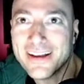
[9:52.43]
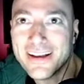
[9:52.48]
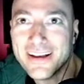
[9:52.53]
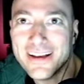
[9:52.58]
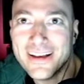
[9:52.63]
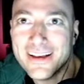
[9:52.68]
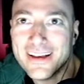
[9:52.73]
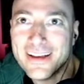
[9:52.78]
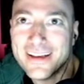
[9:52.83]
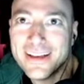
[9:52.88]

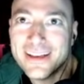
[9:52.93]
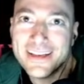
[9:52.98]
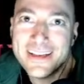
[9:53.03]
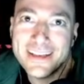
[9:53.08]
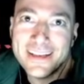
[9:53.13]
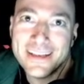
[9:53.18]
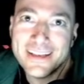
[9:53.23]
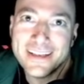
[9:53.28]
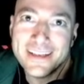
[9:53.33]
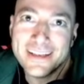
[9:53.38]

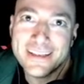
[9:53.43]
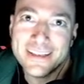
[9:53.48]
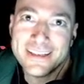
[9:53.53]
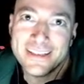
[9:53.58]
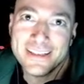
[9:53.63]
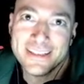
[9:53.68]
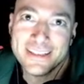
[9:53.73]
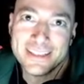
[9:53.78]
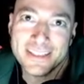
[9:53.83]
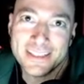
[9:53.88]

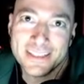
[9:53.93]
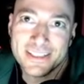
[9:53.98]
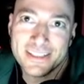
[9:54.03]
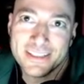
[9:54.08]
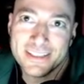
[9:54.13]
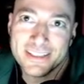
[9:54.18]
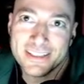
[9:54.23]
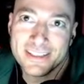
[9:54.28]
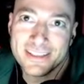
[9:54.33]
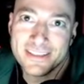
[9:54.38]

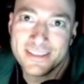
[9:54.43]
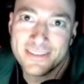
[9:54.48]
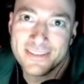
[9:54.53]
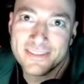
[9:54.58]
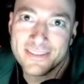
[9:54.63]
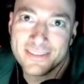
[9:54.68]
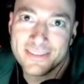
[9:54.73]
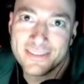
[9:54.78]
[no speech]